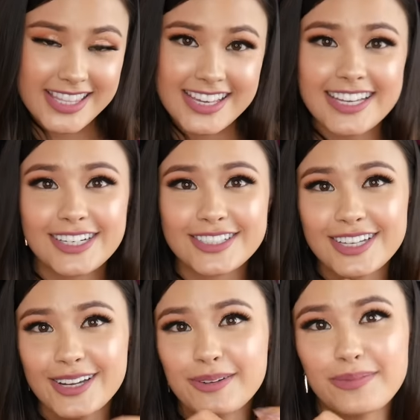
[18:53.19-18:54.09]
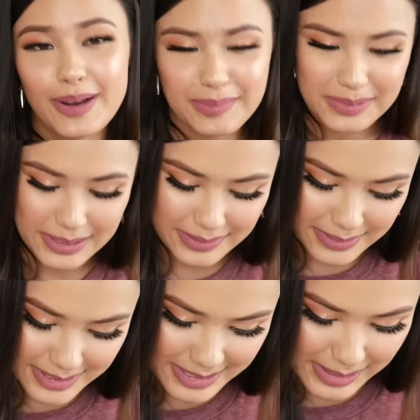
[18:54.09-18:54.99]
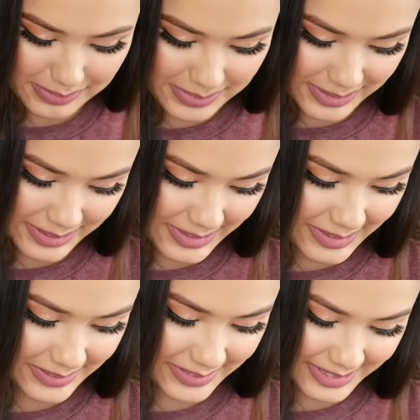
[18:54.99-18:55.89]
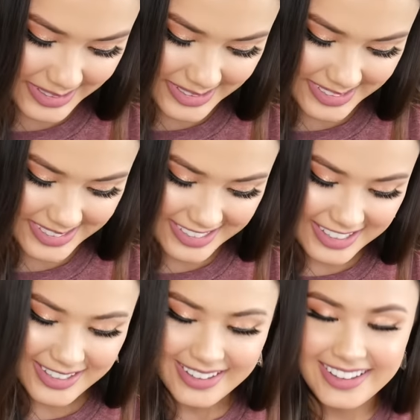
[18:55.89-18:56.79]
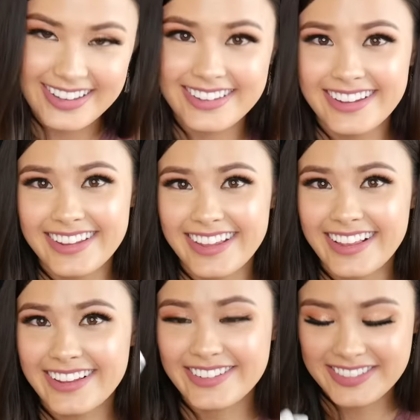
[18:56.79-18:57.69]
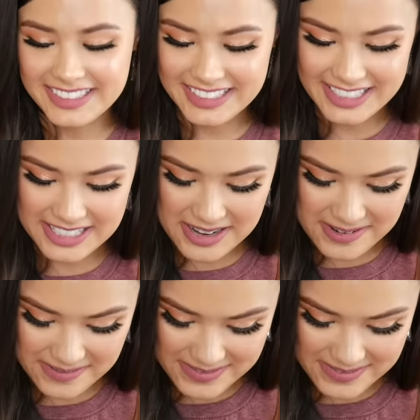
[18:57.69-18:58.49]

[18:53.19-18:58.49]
the ears kind of pop out of the top of the Converse. And then they look really cute.